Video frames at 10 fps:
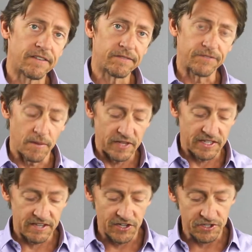from the
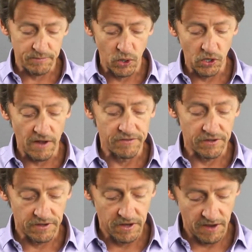tension pull of
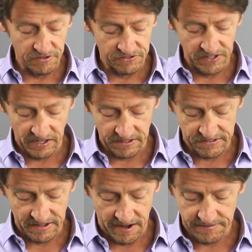the seal
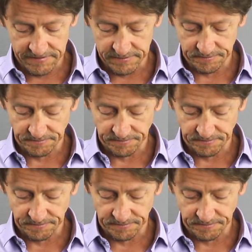itself.